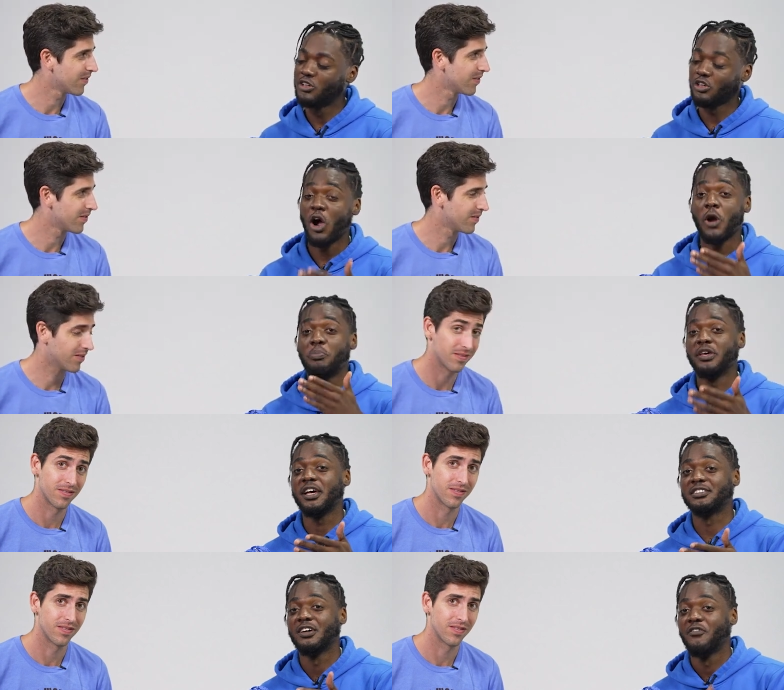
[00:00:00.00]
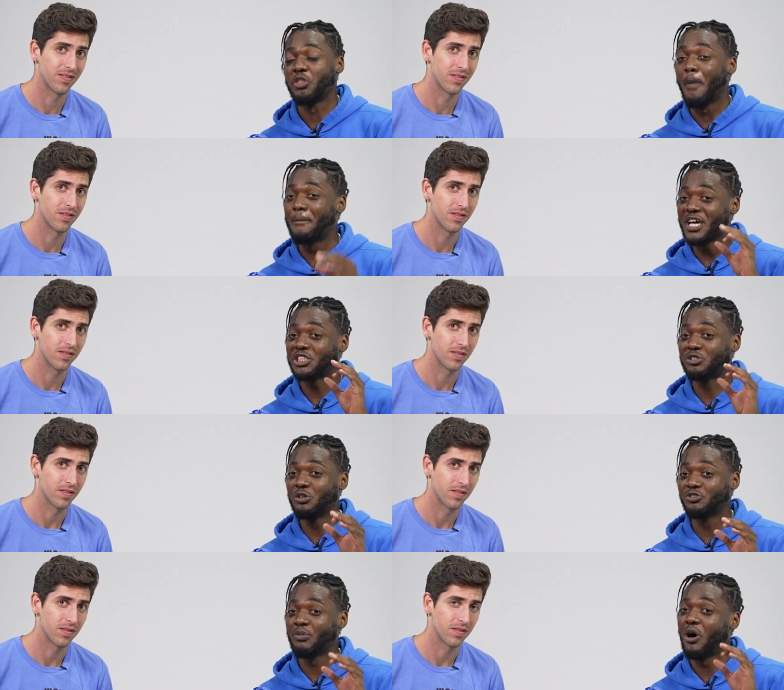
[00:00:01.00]
Speaker 1: Those are our picks for the best
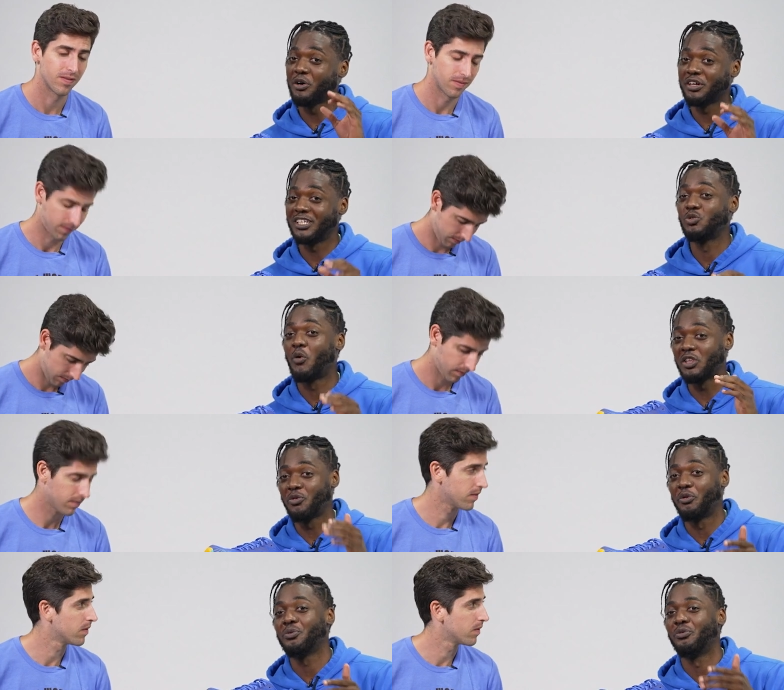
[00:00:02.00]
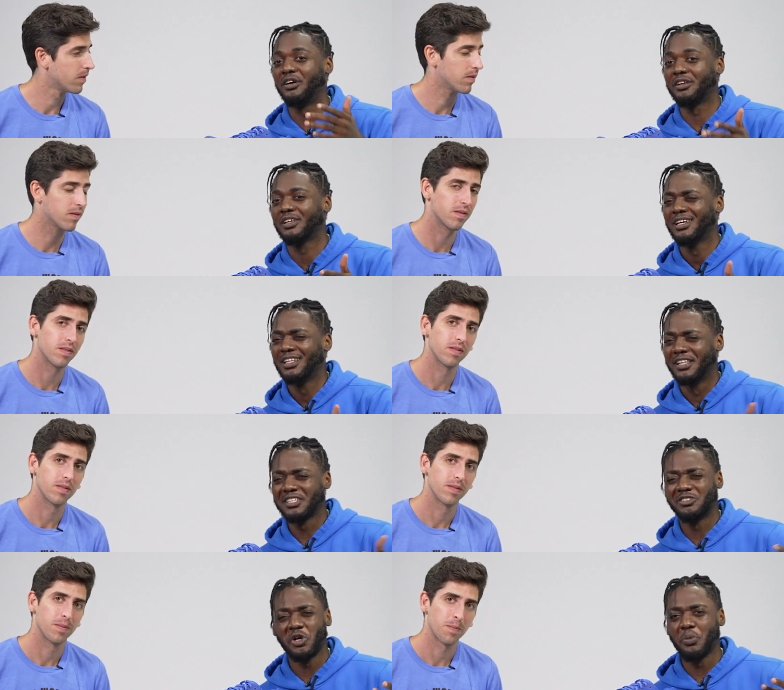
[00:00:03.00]
shoes from Hoka in 2021.
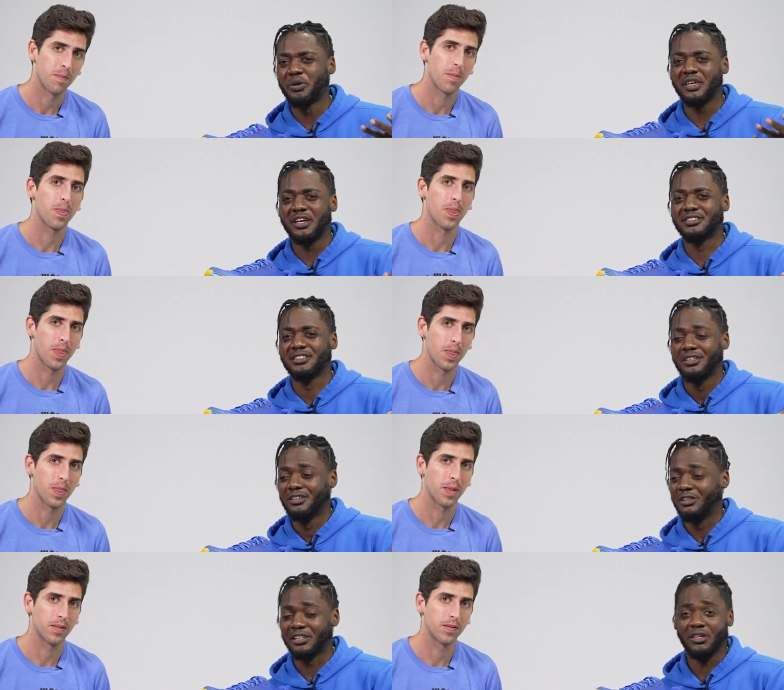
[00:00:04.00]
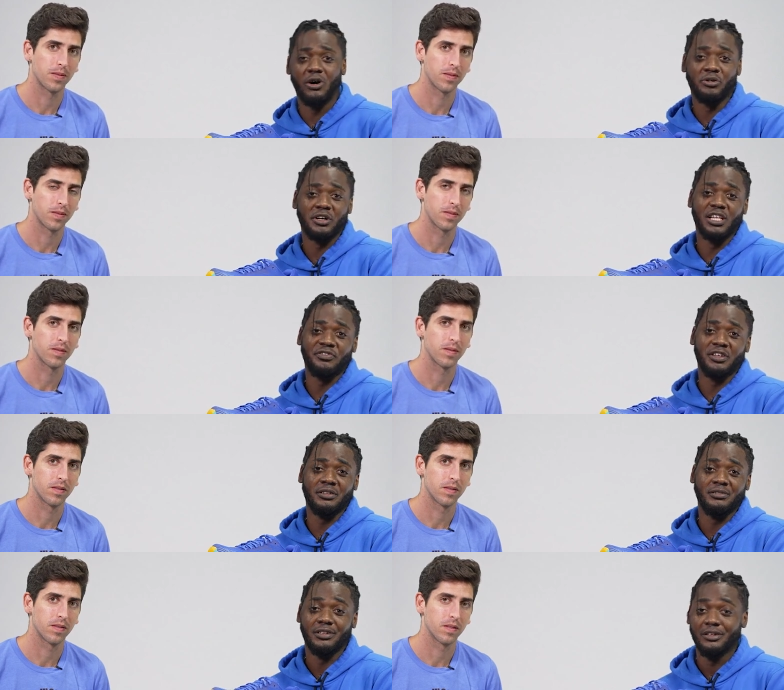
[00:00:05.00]
Let us know your picks. You like the Hoka Clifton,